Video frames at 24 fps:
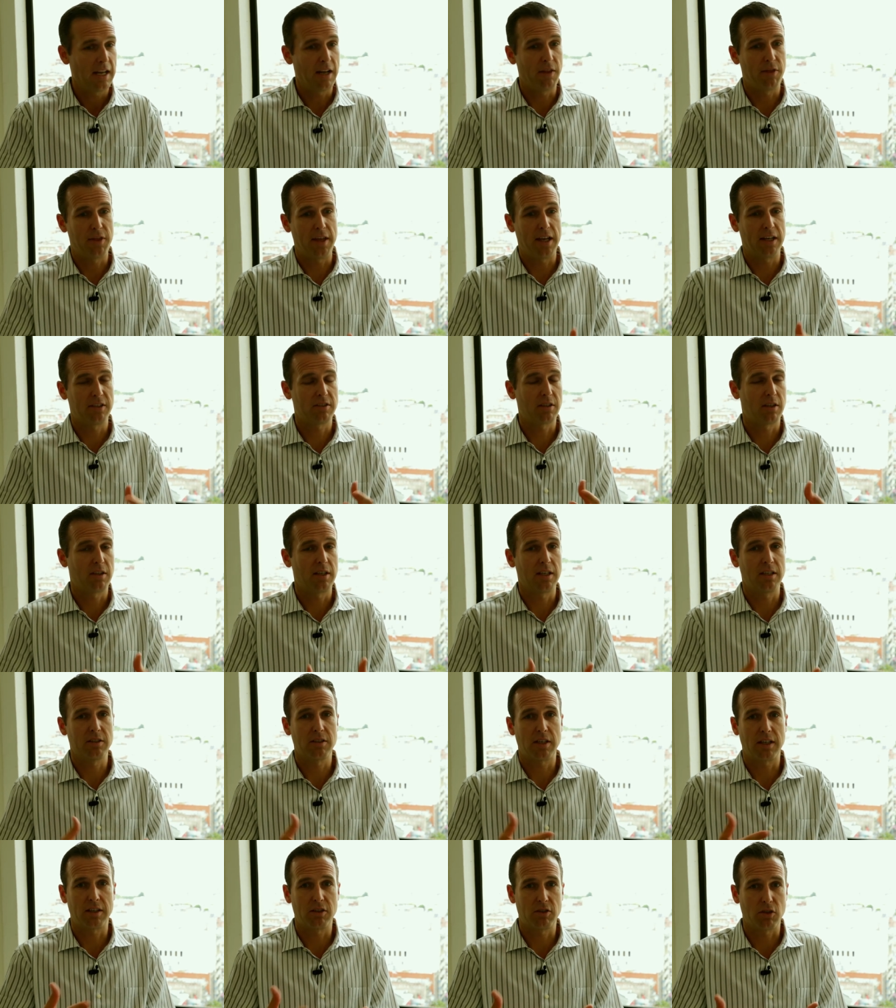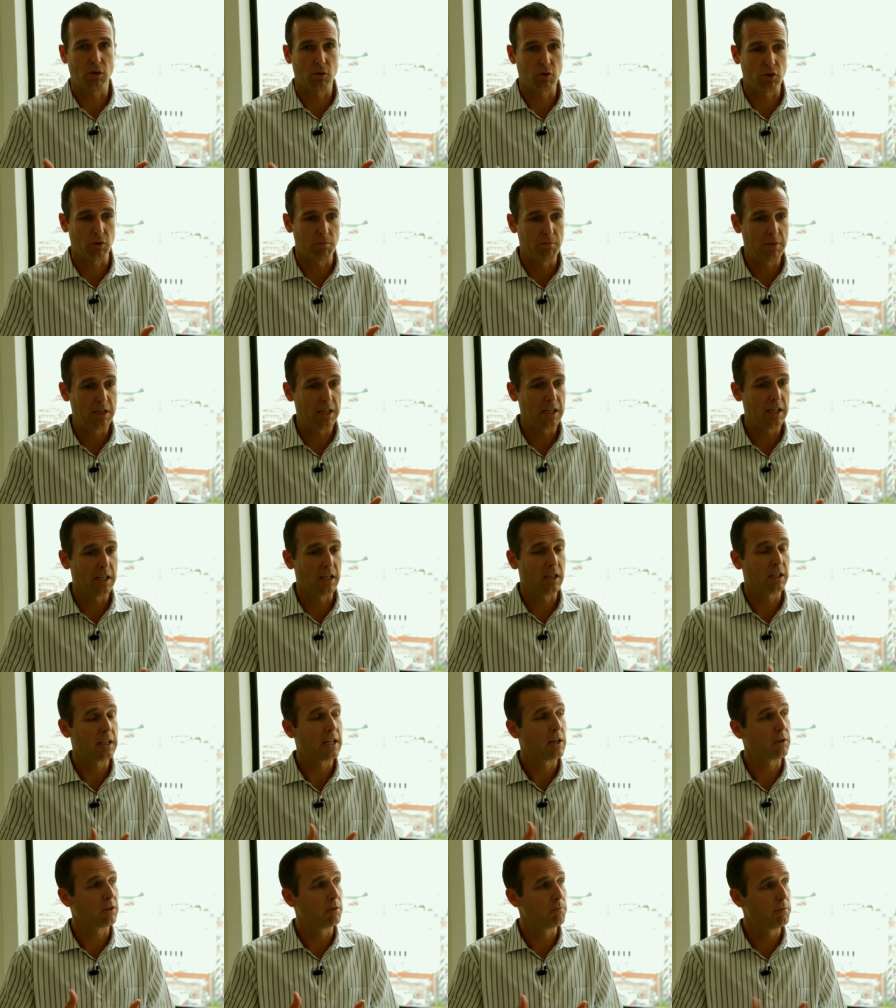And thanks to things like social media and
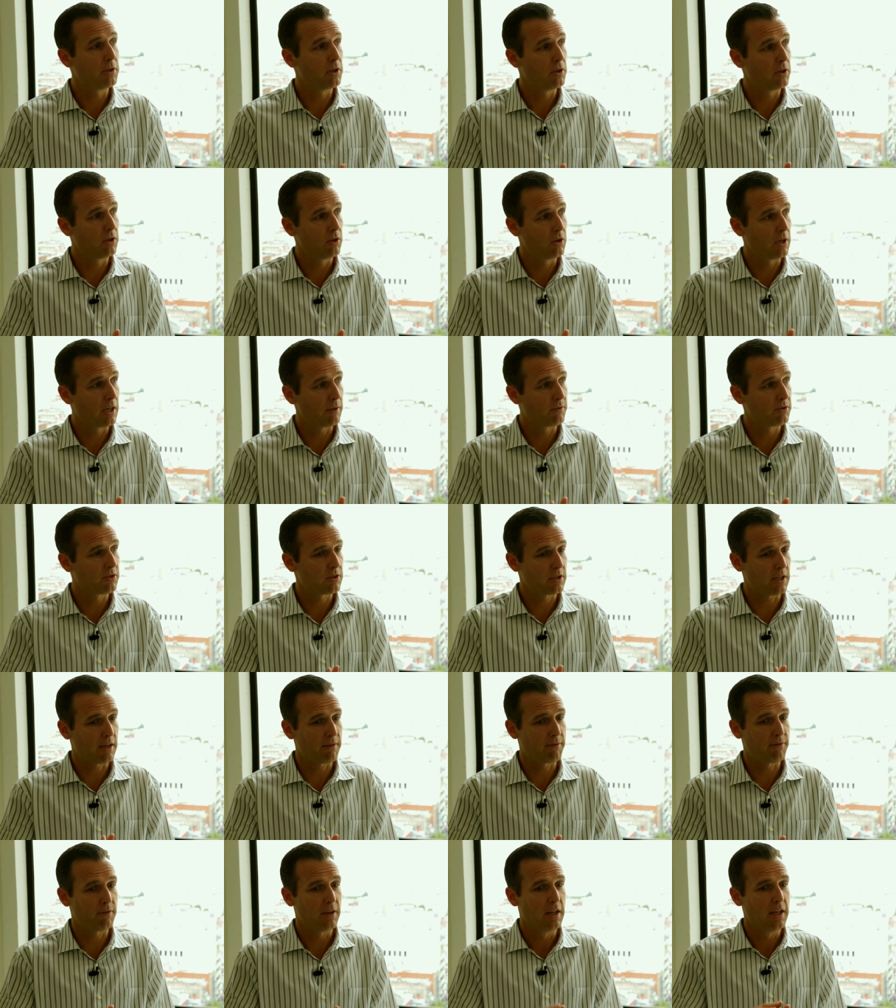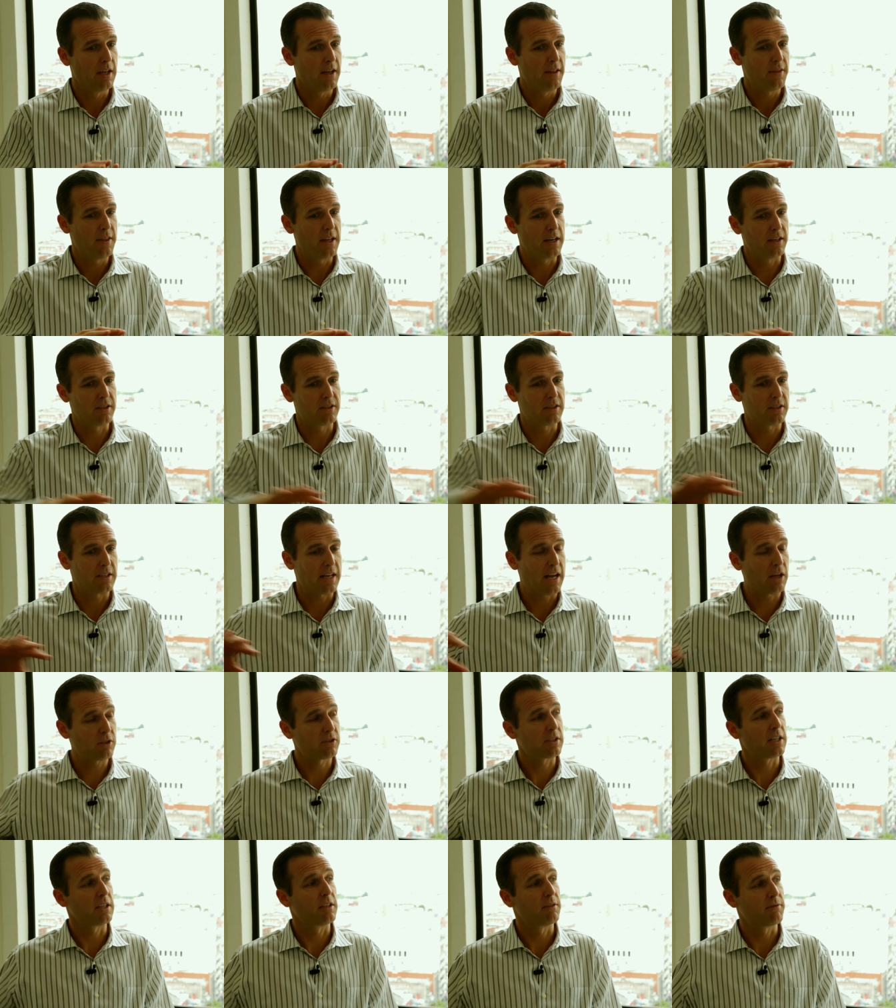cloud computing, you have stuff that is
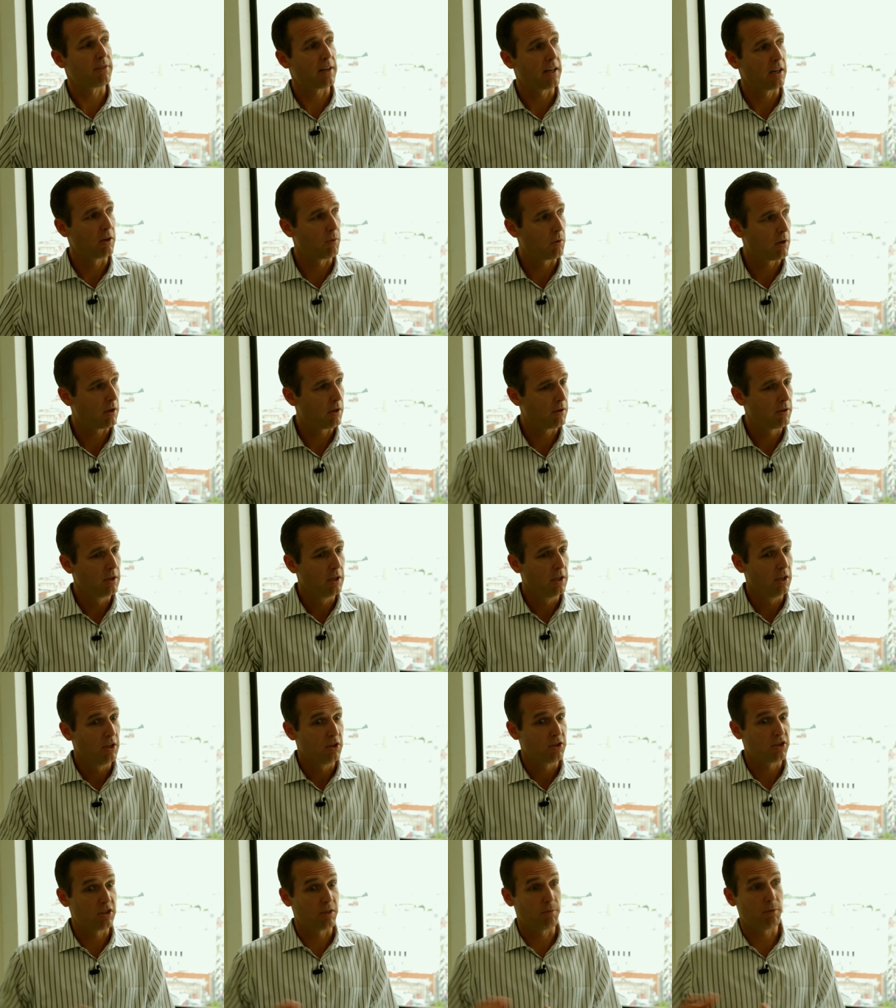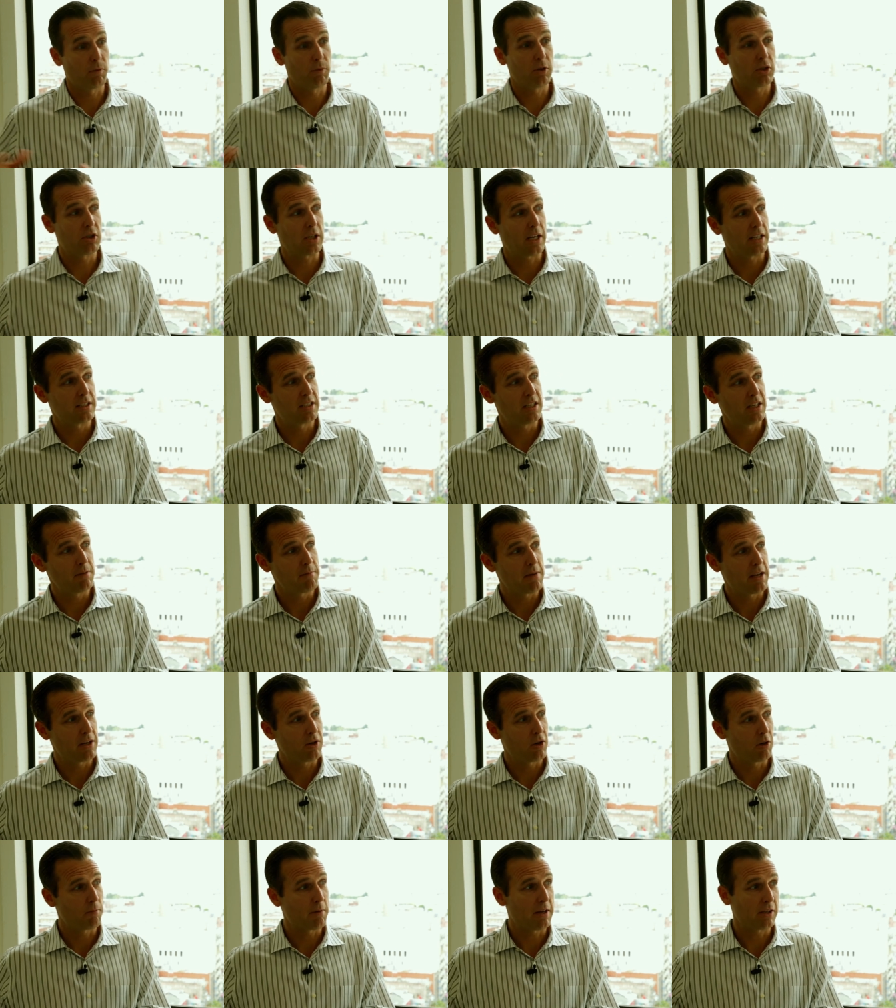outside the firewall, some of which IT
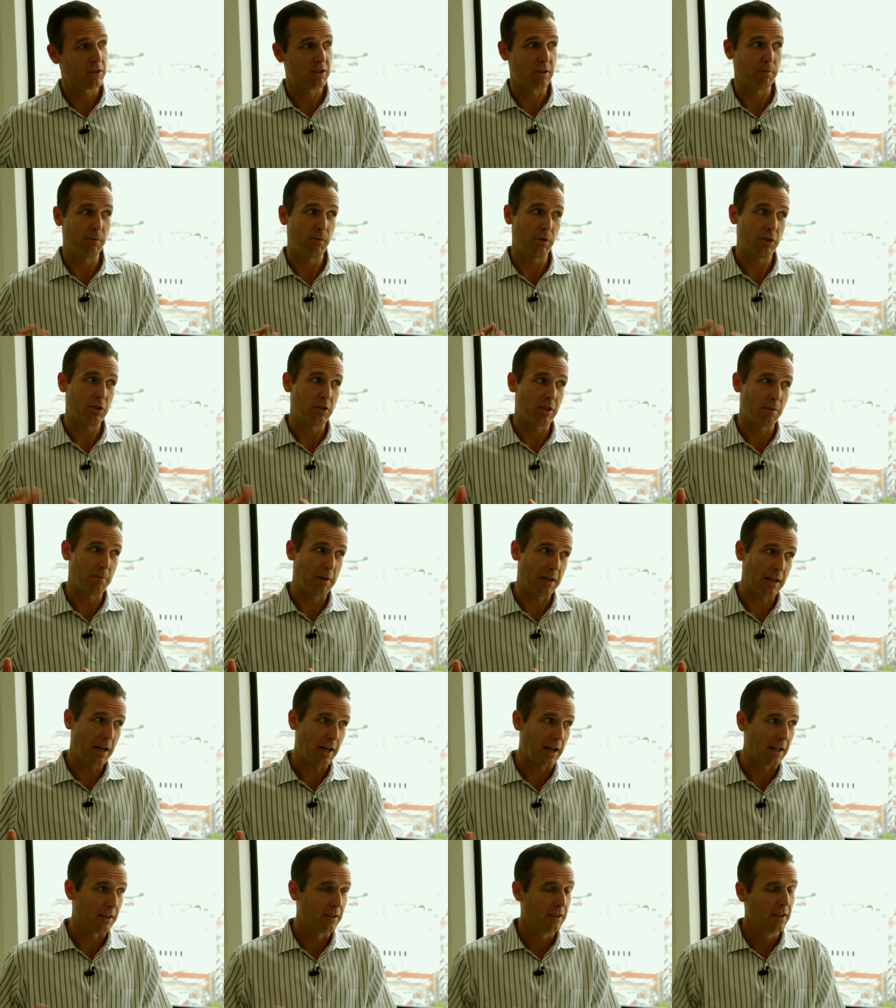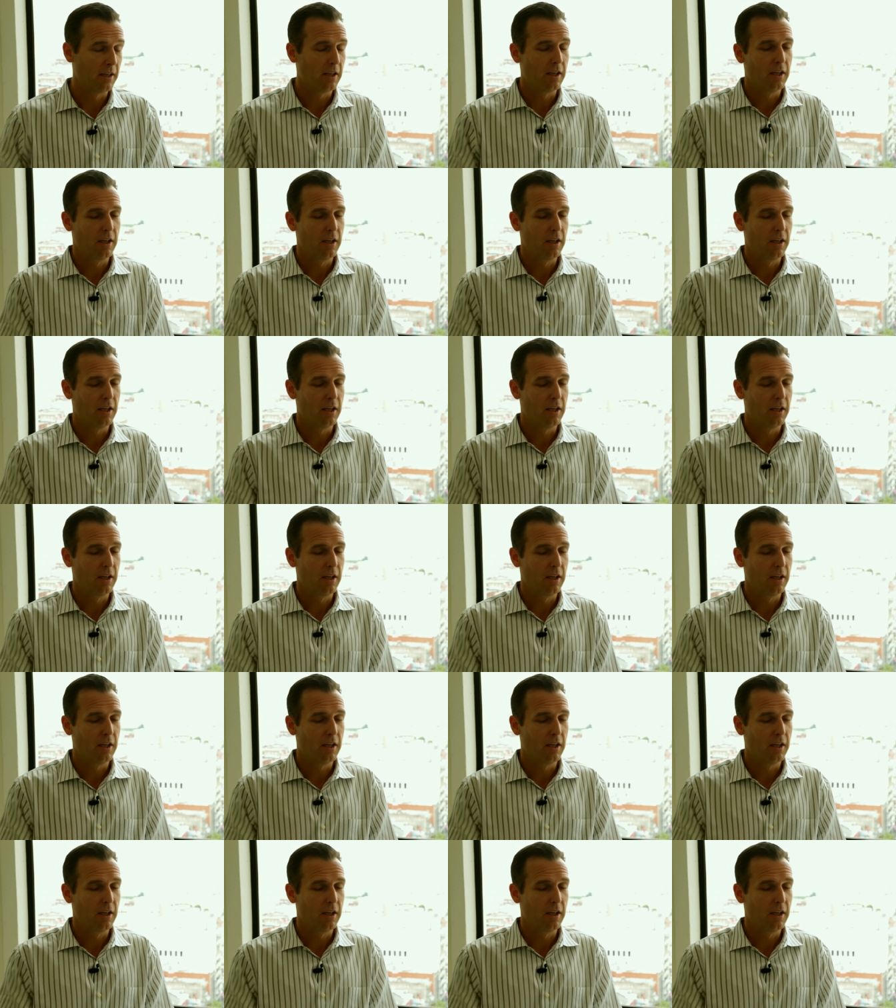may know about, some of which they might not.